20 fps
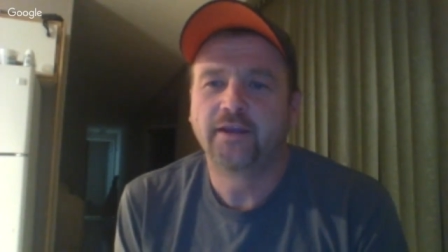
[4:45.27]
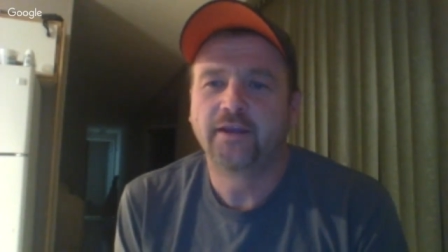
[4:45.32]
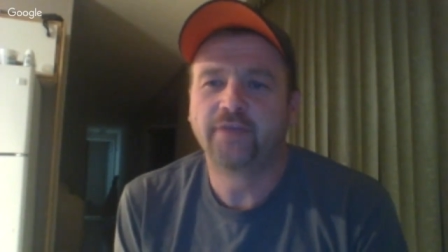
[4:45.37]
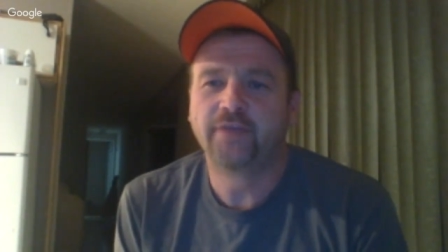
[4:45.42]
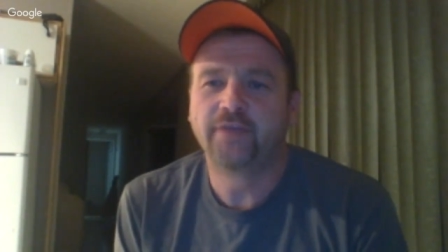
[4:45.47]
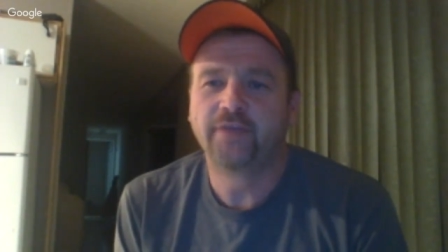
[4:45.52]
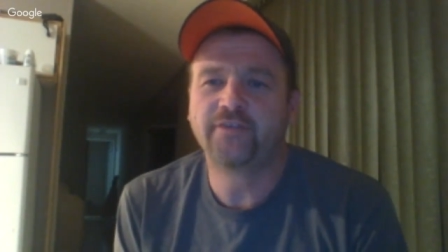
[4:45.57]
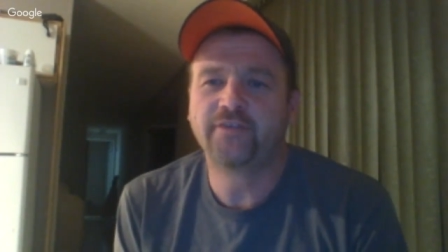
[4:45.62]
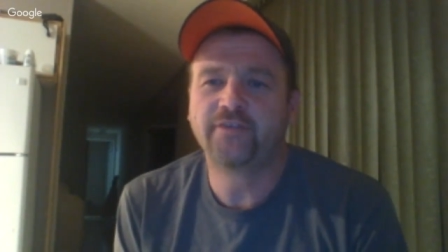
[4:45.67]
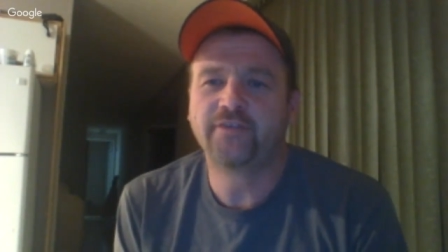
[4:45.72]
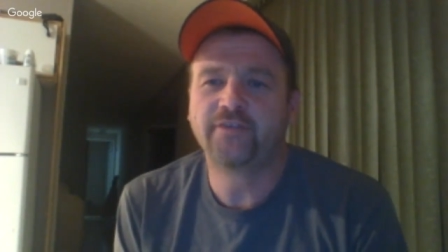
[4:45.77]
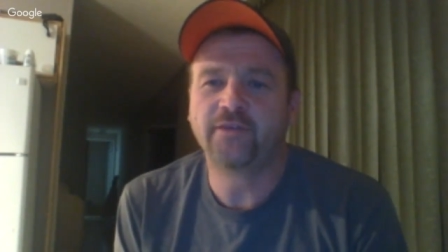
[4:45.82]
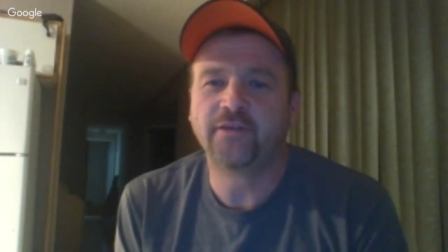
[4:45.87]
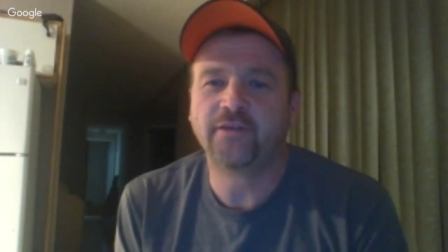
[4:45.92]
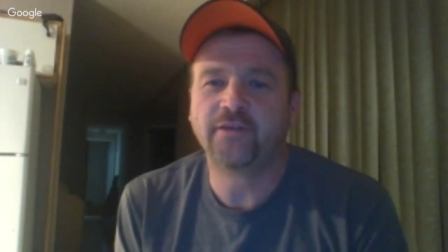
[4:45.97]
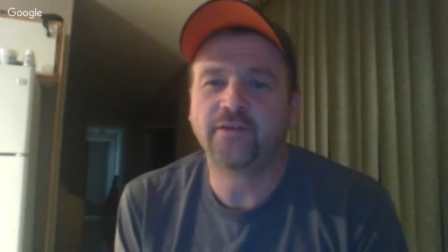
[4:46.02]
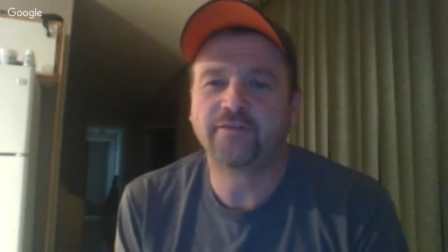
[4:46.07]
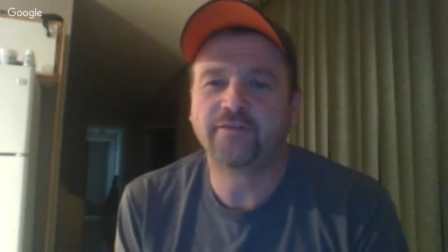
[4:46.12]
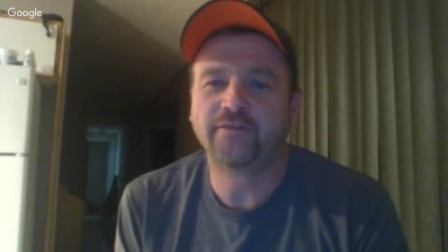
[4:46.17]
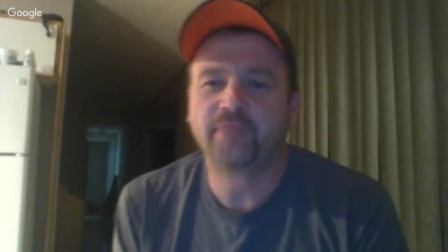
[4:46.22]
Have you seen
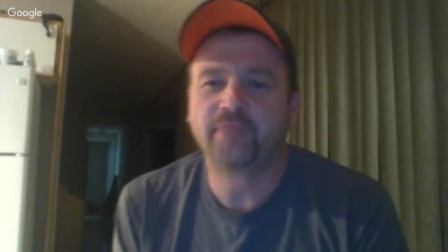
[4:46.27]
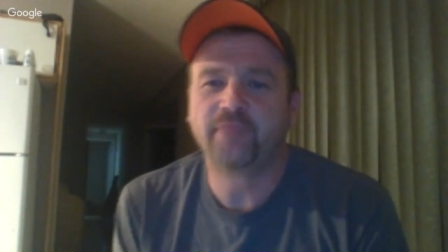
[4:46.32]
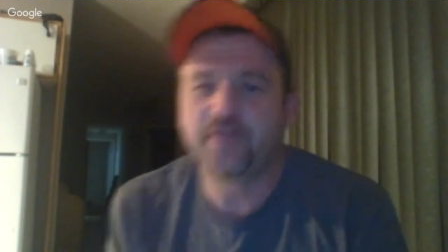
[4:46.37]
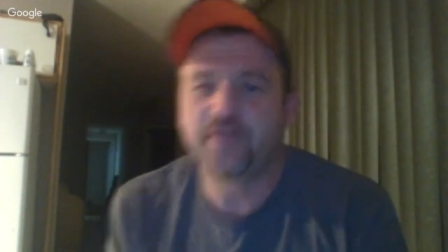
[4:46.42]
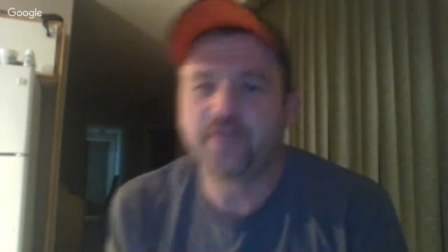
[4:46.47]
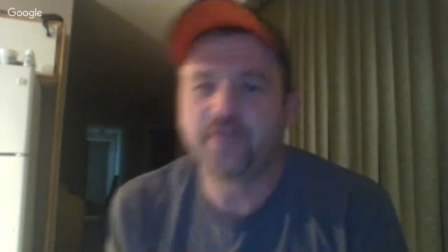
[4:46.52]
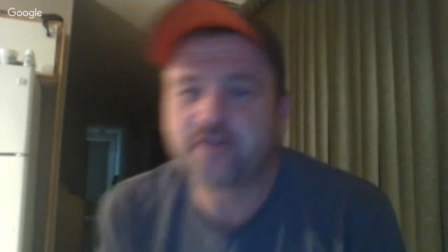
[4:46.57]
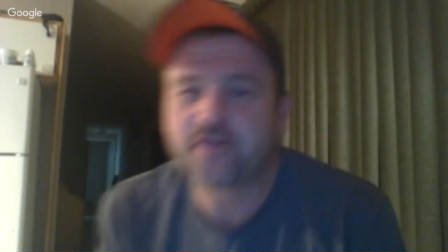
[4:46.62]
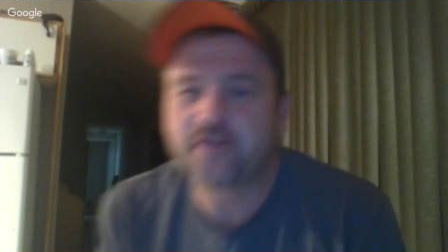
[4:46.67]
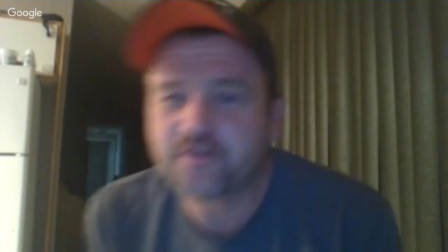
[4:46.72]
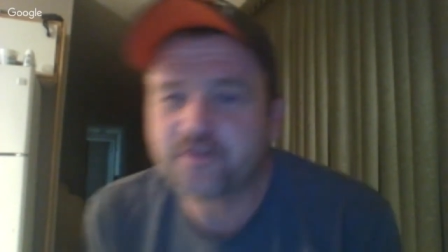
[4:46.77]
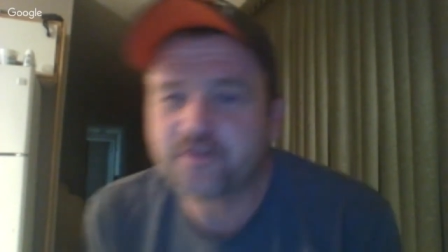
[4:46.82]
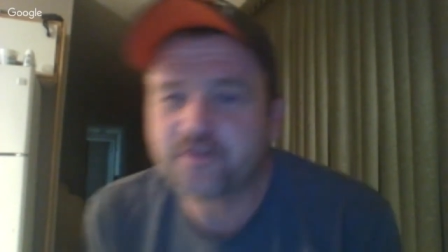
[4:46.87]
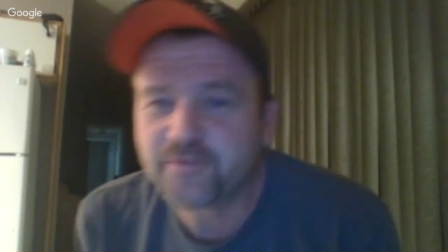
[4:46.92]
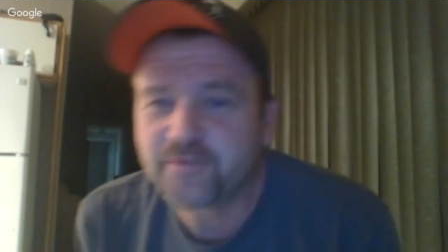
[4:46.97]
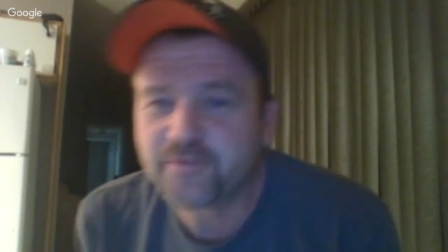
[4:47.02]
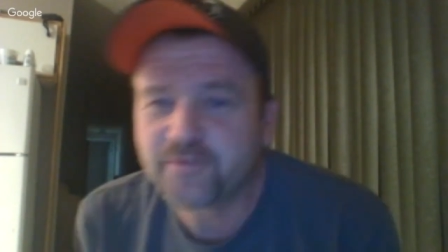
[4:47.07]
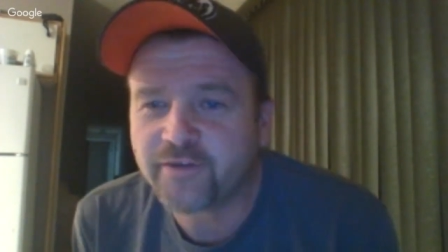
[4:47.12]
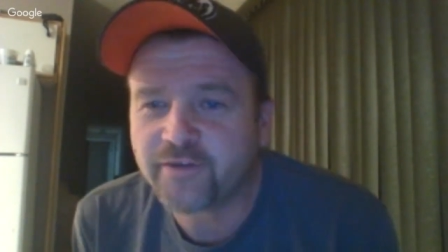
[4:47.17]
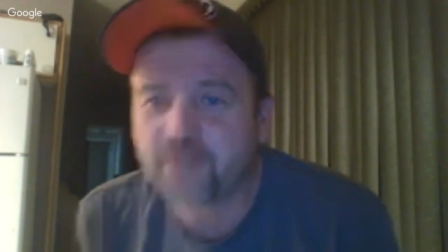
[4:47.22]
Olaf's Merry Christmas
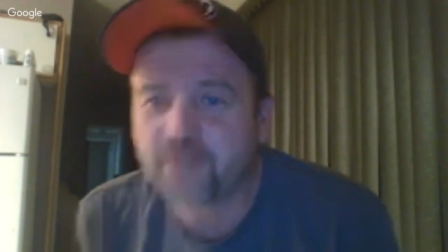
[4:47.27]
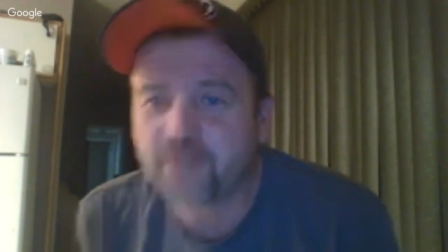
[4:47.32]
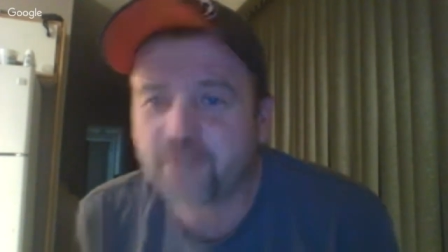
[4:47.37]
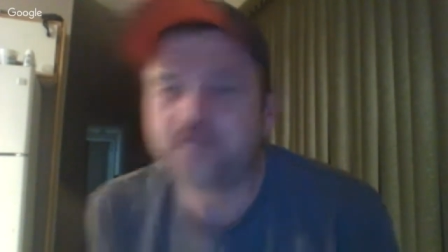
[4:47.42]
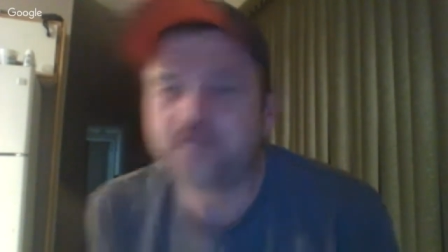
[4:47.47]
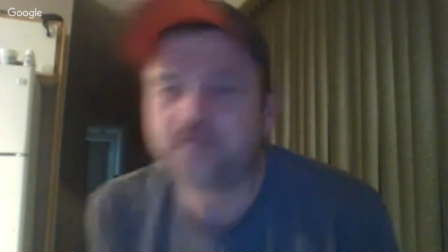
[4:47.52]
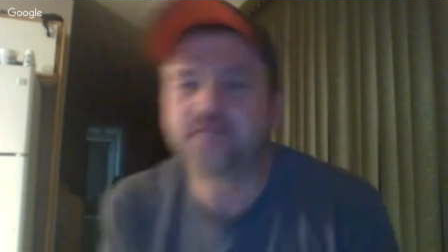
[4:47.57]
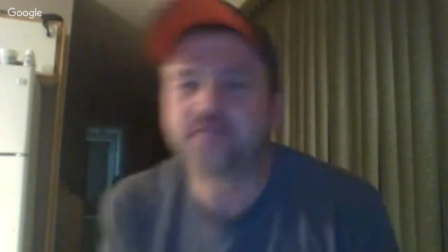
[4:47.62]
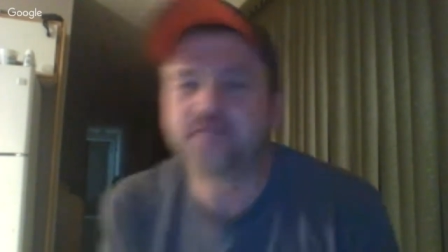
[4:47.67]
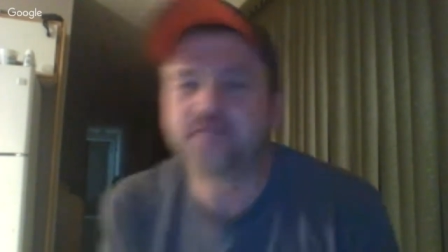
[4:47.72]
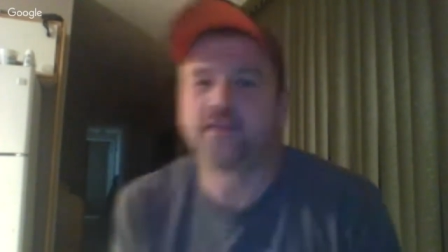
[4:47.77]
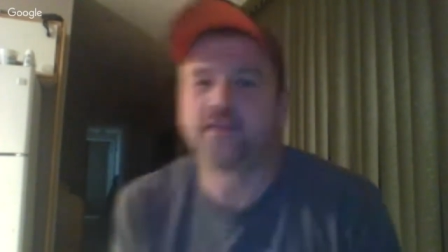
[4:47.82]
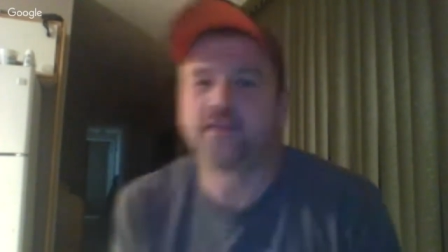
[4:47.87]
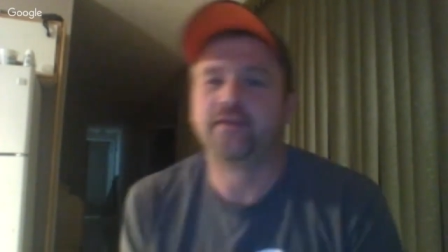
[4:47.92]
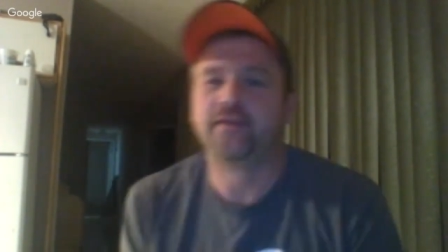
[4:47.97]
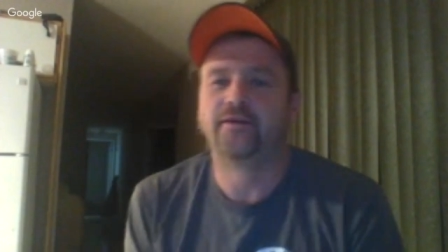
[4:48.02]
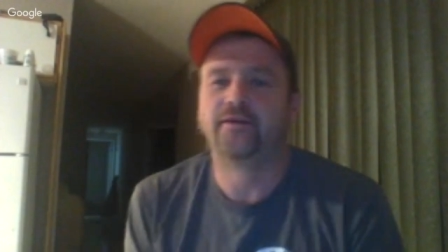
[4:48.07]
video? Yes, I did.